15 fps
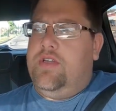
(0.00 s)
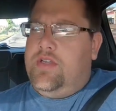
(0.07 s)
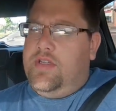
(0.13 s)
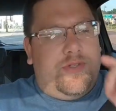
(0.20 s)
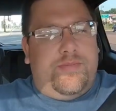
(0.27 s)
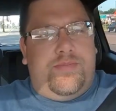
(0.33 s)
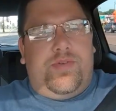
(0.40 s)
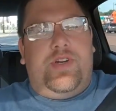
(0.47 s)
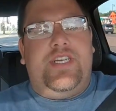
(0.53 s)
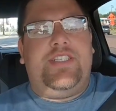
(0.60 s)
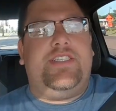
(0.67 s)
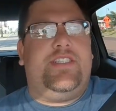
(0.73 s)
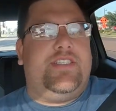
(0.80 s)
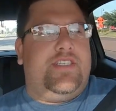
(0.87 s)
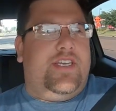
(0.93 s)
So the
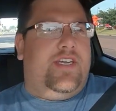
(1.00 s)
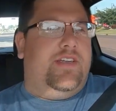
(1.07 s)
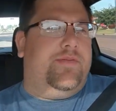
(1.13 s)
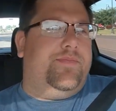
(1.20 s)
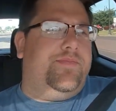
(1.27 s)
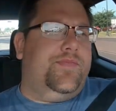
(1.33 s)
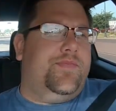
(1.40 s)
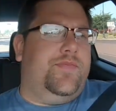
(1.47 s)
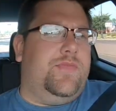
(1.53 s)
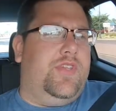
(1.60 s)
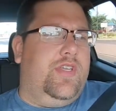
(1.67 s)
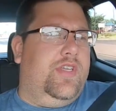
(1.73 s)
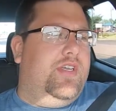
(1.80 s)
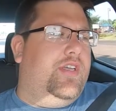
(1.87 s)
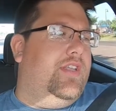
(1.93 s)
prices on
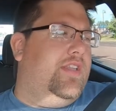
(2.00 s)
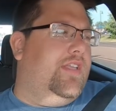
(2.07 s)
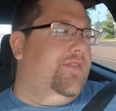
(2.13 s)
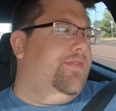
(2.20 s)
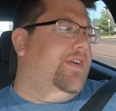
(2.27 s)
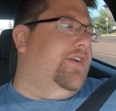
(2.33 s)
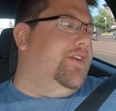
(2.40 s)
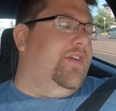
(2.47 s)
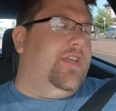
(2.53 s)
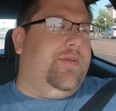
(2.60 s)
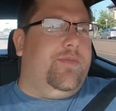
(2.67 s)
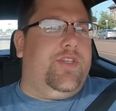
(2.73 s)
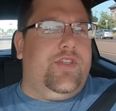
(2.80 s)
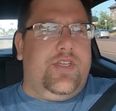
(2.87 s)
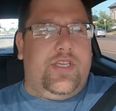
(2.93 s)
them, they vary.
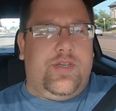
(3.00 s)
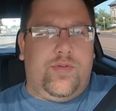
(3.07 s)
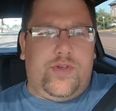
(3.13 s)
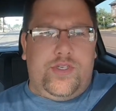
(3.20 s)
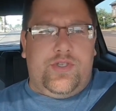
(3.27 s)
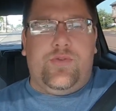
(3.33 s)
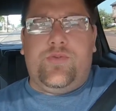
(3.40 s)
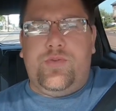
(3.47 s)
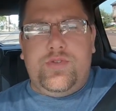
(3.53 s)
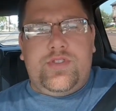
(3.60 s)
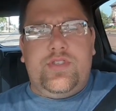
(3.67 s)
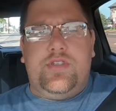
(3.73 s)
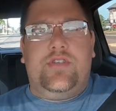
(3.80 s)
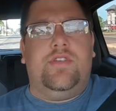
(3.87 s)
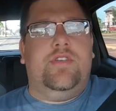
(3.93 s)
I mean, you can get one
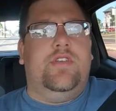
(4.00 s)
used.